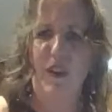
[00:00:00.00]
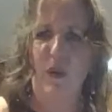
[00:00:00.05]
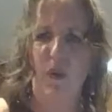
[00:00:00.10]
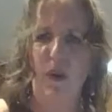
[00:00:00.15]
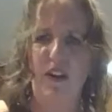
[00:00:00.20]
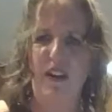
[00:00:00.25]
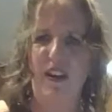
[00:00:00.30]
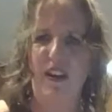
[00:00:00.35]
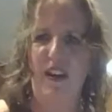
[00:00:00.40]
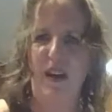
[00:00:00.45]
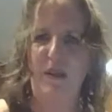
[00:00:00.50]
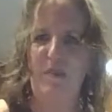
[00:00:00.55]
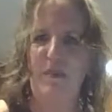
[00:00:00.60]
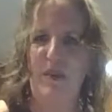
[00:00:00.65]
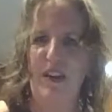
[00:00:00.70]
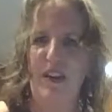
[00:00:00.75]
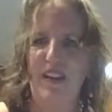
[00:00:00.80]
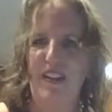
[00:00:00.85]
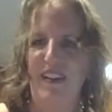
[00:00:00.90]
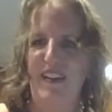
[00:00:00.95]
What did I
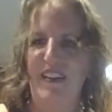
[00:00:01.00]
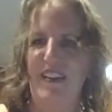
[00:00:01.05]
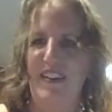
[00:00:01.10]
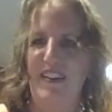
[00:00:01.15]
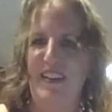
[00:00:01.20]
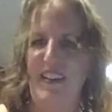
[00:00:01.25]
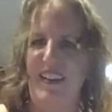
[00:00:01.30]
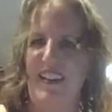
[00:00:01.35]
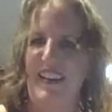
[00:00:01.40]
admit?